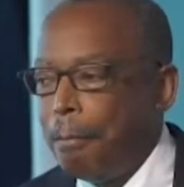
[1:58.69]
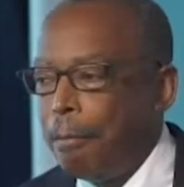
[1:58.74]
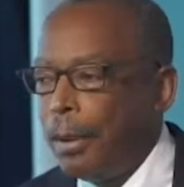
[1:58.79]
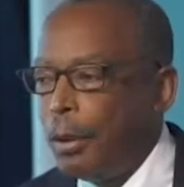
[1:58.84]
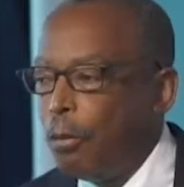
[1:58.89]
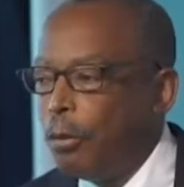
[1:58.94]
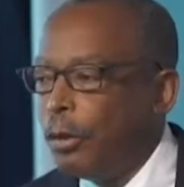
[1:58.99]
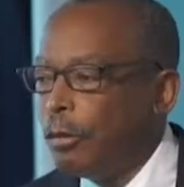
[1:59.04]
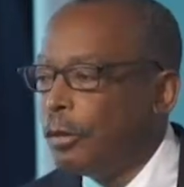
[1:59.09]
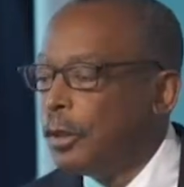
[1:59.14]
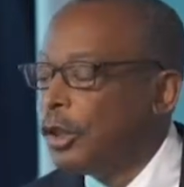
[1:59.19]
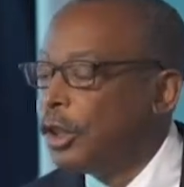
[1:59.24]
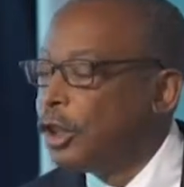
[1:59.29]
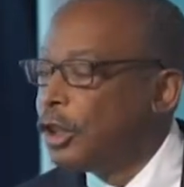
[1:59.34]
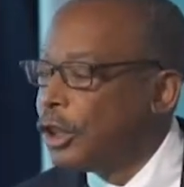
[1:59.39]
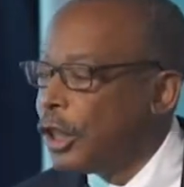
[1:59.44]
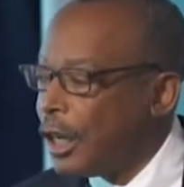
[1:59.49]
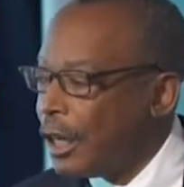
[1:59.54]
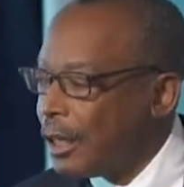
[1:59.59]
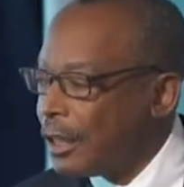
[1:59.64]
But we were
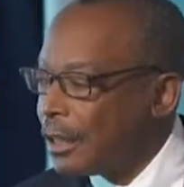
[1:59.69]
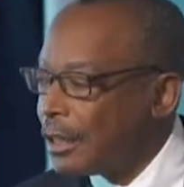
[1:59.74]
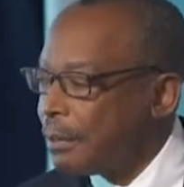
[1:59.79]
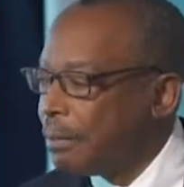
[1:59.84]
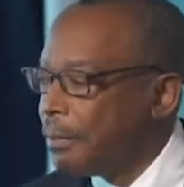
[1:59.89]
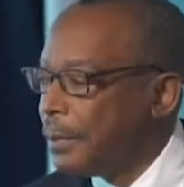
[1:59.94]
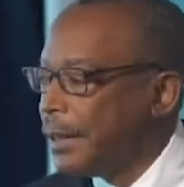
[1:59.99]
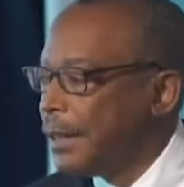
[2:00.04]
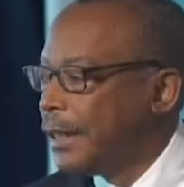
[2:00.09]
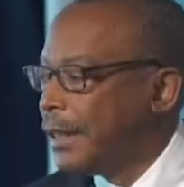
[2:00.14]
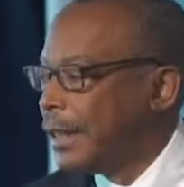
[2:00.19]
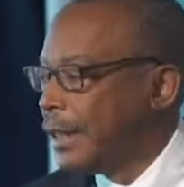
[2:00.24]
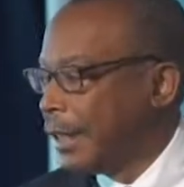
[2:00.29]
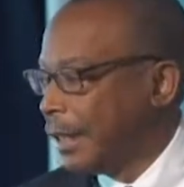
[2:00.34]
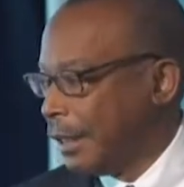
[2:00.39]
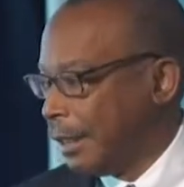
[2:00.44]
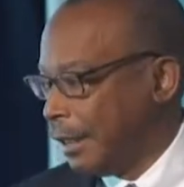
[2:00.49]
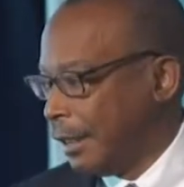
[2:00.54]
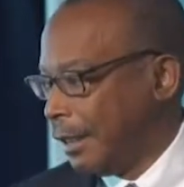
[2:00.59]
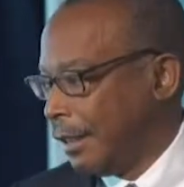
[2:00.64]
just
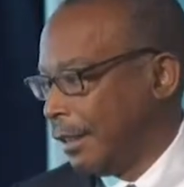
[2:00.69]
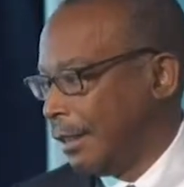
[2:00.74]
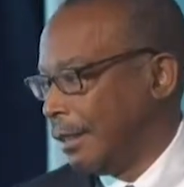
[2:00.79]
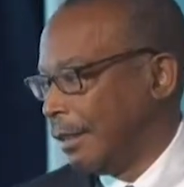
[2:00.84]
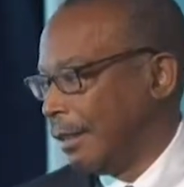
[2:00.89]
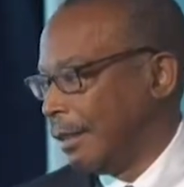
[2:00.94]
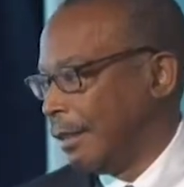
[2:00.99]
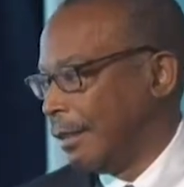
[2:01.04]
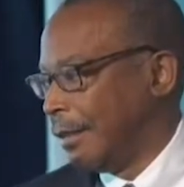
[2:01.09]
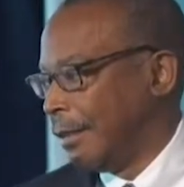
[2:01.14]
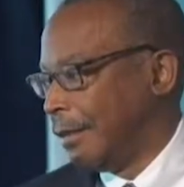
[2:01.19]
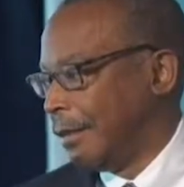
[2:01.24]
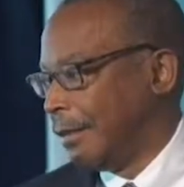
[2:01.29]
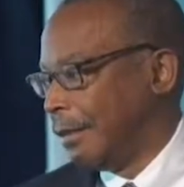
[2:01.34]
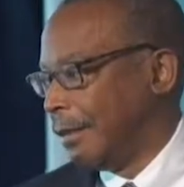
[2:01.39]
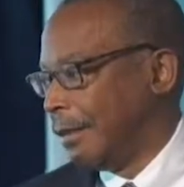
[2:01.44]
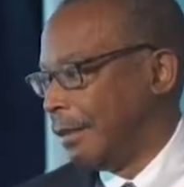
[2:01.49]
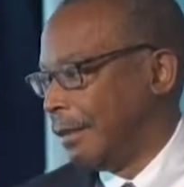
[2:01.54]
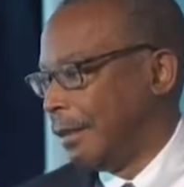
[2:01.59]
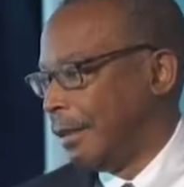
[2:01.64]
beginning
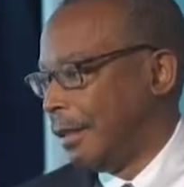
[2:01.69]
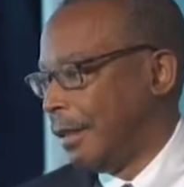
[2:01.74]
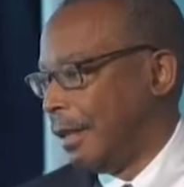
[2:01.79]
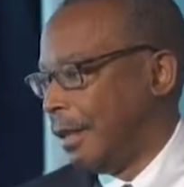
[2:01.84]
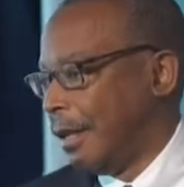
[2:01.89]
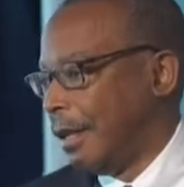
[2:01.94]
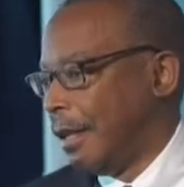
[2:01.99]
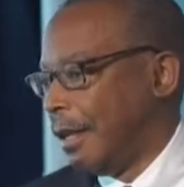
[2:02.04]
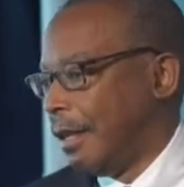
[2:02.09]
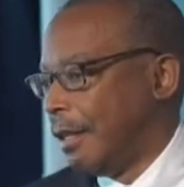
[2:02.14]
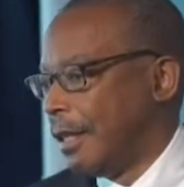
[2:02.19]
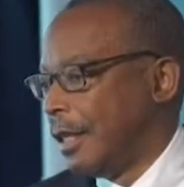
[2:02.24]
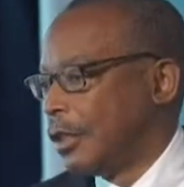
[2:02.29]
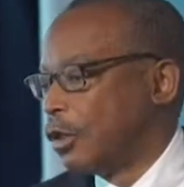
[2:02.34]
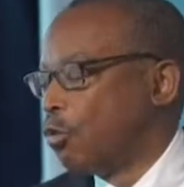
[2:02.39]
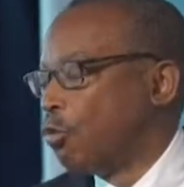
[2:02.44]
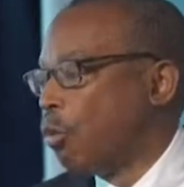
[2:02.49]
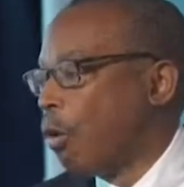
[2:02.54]
this